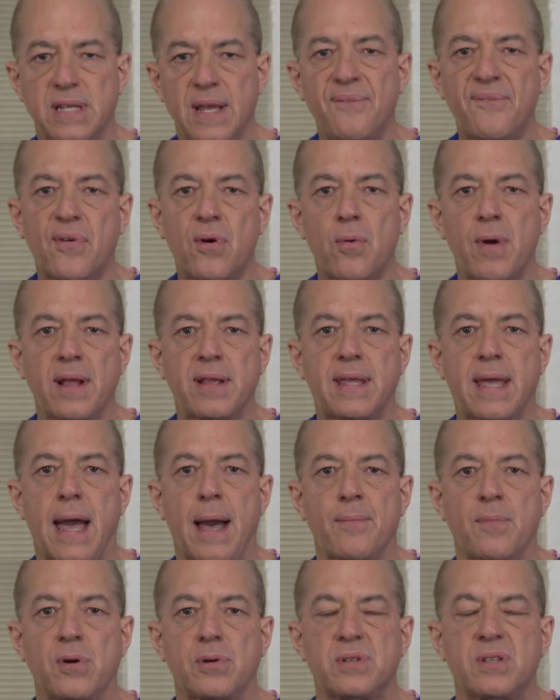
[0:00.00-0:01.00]
infrared
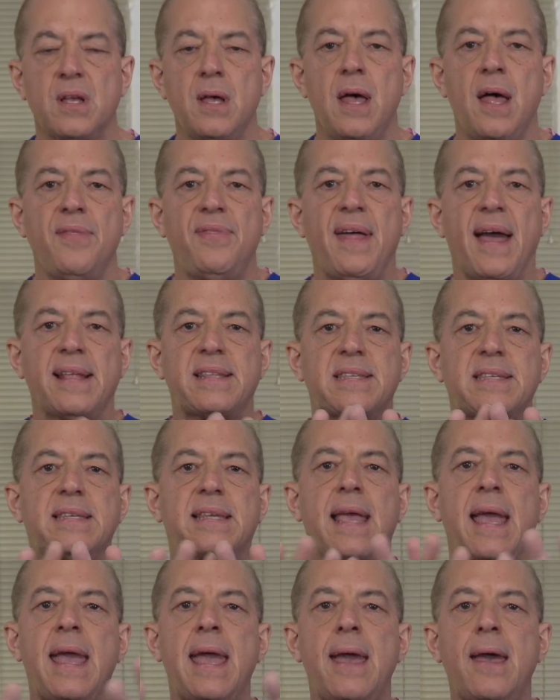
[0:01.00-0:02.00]
cameras that
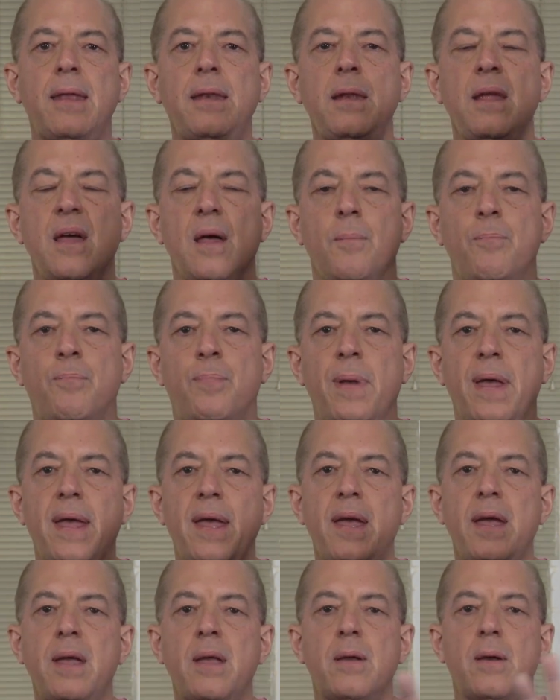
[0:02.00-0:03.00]
scan
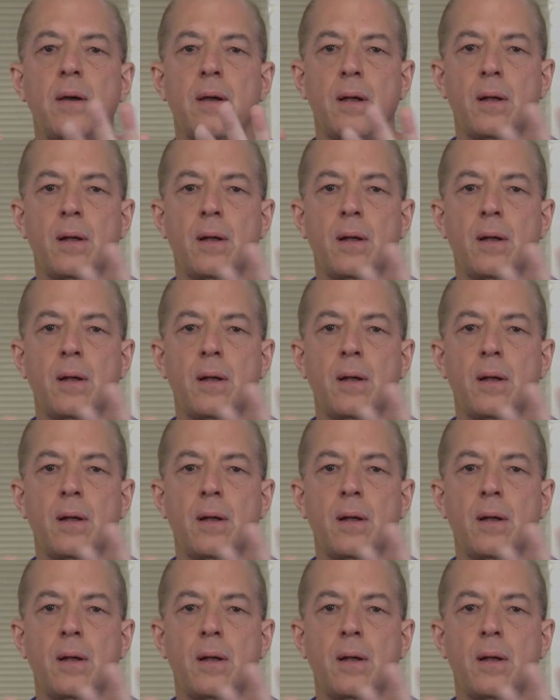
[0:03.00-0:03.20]
big,